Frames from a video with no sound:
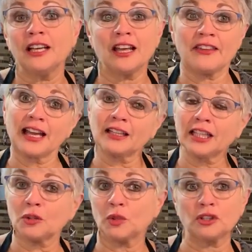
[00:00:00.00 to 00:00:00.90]
And that
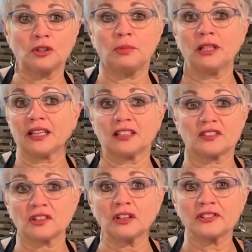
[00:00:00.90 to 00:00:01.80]
liquid could be like a
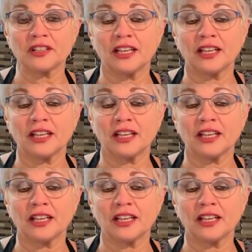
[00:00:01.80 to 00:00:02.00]
salsa.